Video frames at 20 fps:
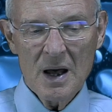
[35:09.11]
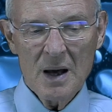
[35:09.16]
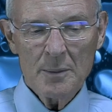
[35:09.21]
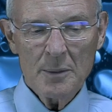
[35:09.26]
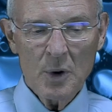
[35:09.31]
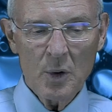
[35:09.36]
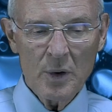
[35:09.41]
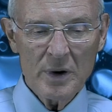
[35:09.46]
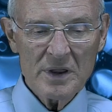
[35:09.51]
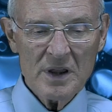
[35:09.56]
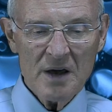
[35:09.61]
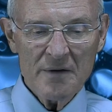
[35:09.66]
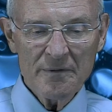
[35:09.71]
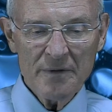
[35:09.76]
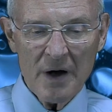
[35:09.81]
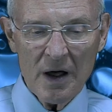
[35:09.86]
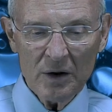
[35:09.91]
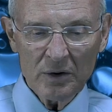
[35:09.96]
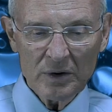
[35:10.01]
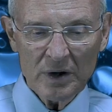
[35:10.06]
But when they
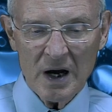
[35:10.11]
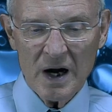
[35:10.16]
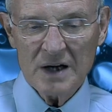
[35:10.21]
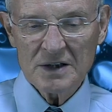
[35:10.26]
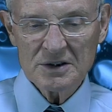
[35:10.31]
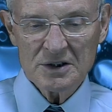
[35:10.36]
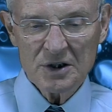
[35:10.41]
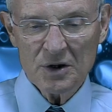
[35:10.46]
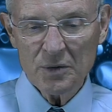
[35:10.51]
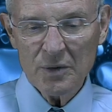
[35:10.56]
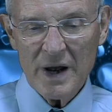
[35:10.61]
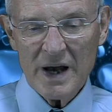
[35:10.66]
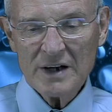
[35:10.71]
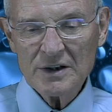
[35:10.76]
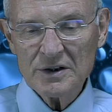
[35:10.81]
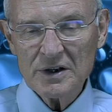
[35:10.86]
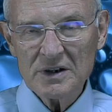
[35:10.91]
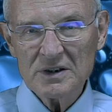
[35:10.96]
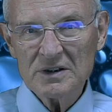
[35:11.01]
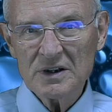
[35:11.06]
followed God's
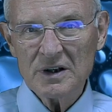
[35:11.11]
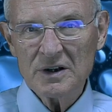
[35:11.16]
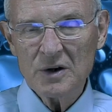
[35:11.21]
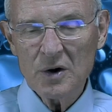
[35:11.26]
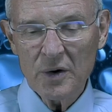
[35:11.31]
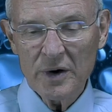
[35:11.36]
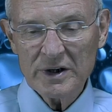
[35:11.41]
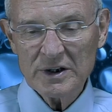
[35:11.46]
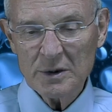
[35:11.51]
directions in going